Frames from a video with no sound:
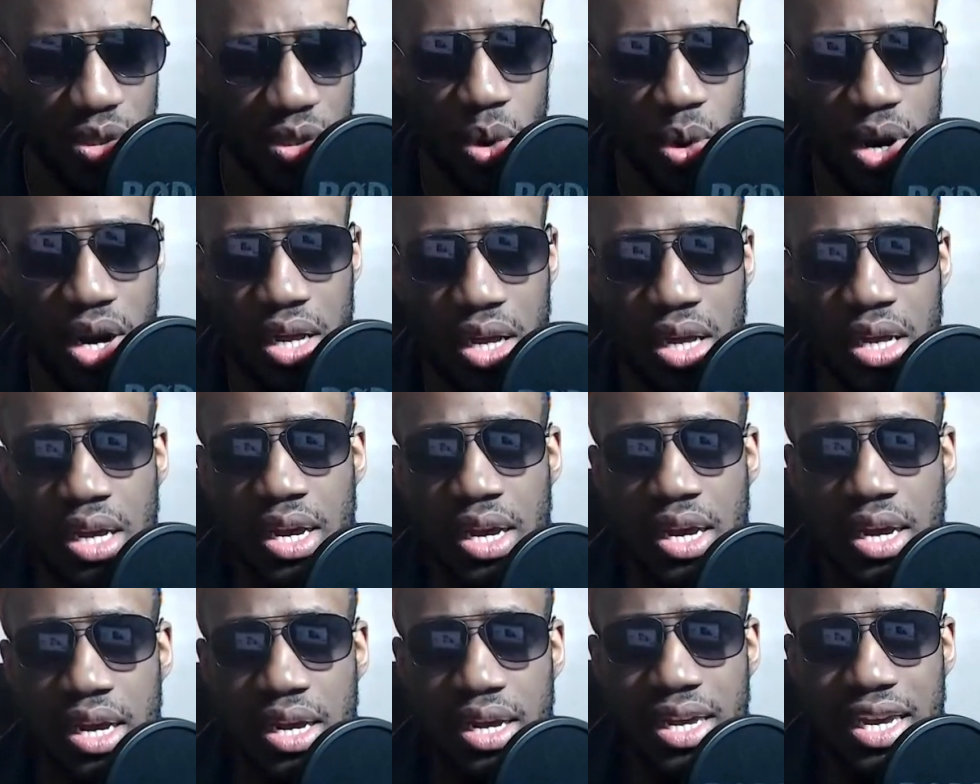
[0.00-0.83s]
where
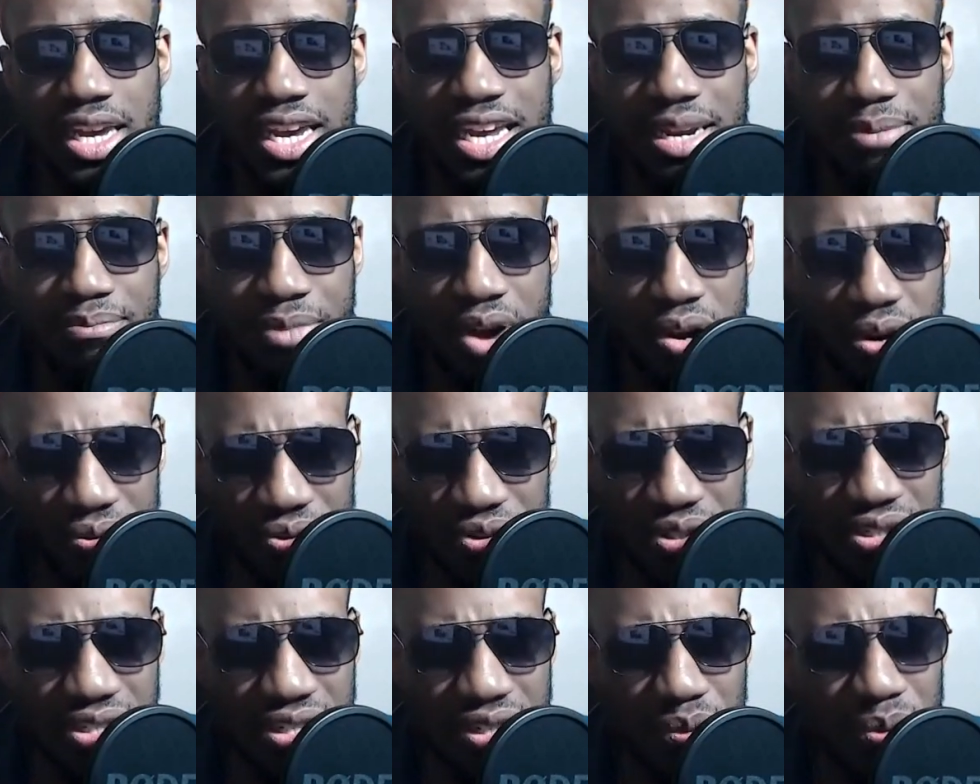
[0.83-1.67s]
in Man of
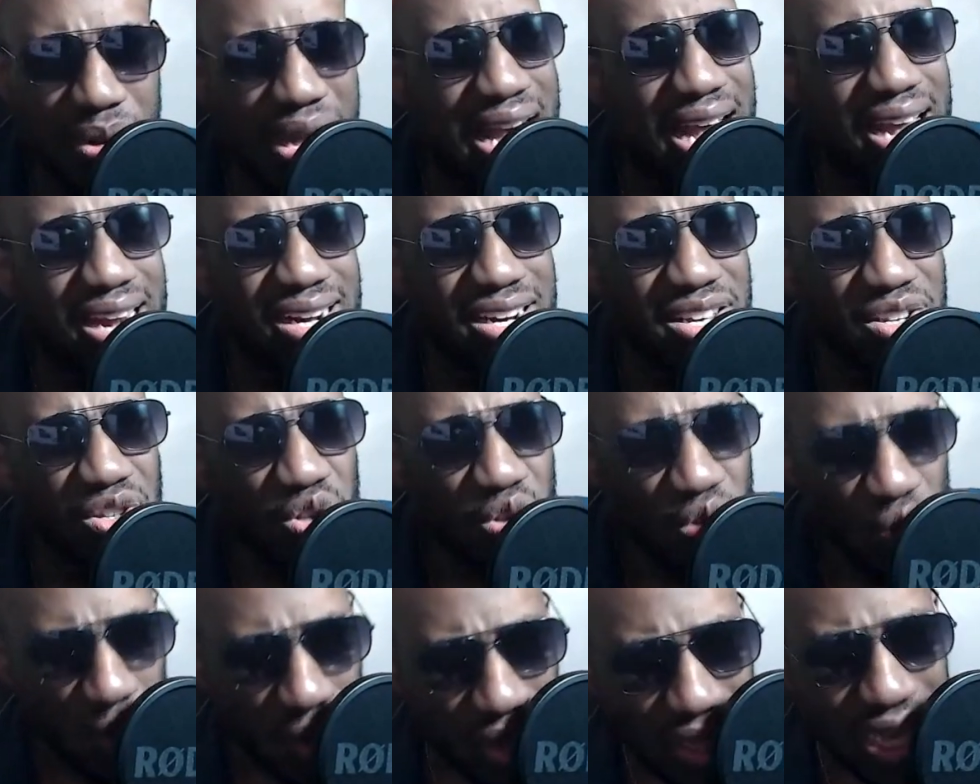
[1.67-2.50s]
Steel, we hardly
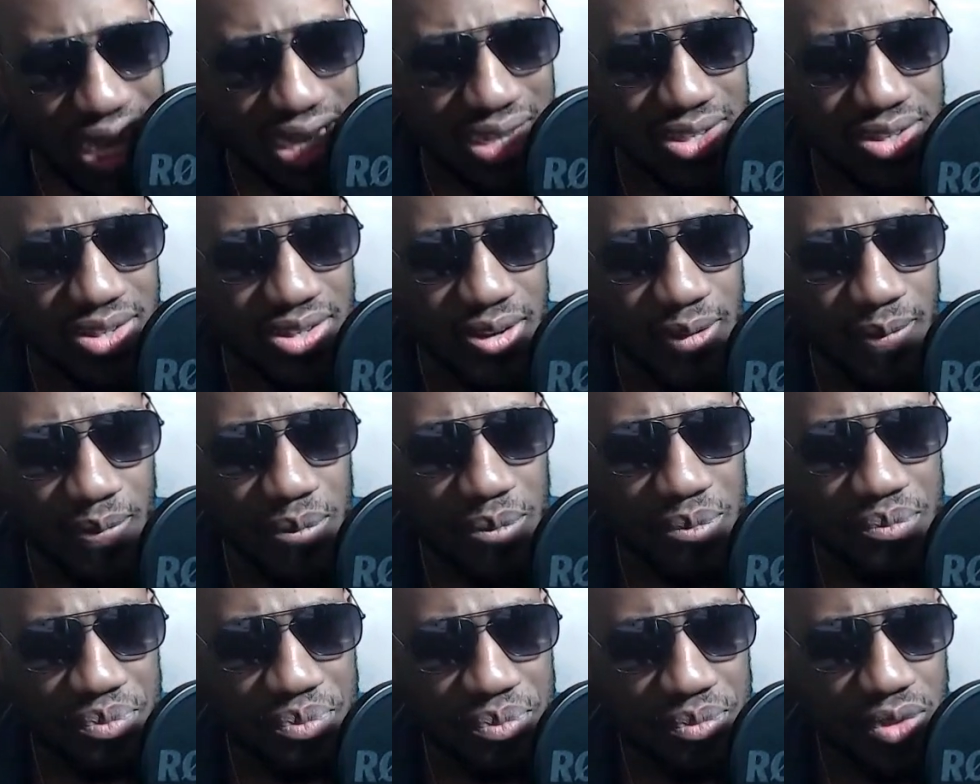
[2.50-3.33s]
saw that.
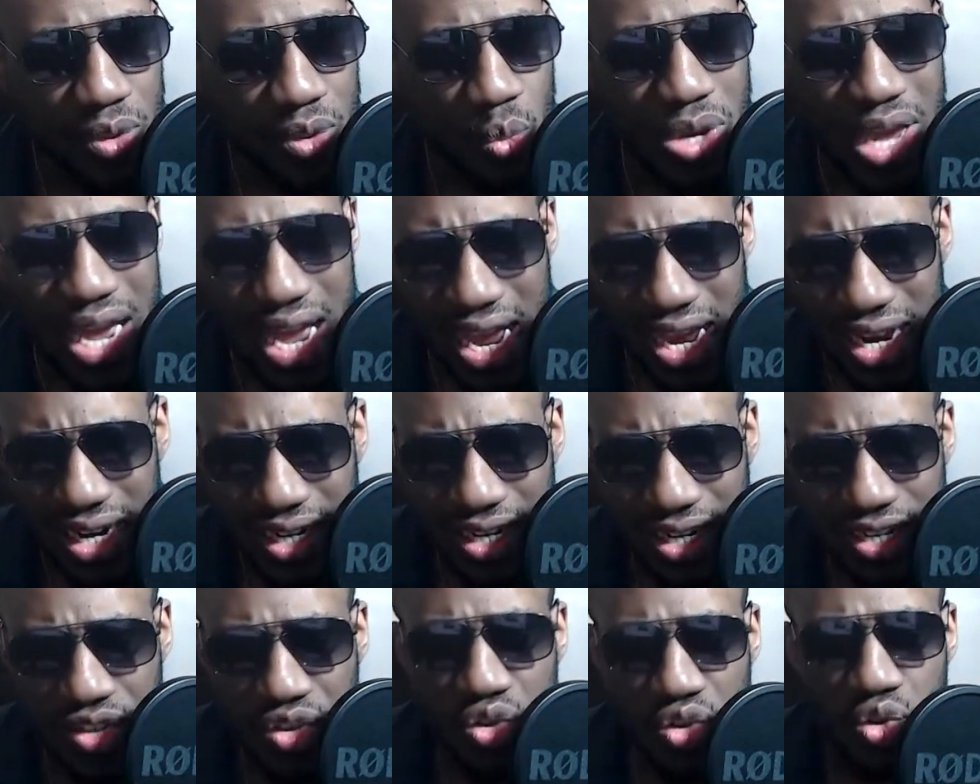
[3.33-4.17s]
We
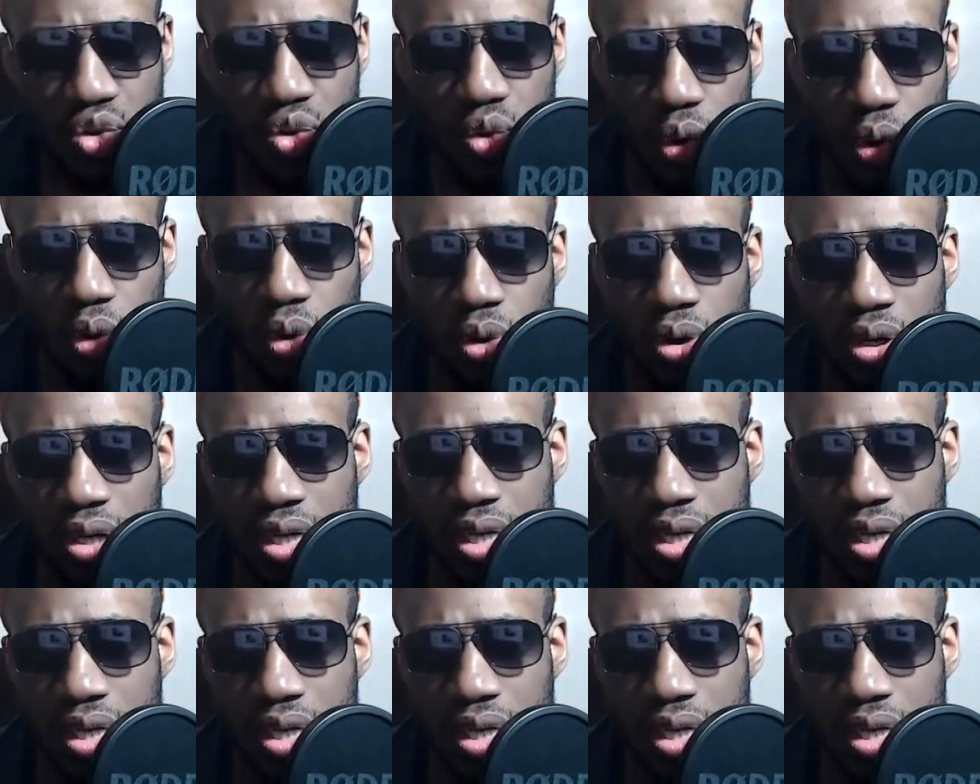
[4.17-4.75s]
hardly saw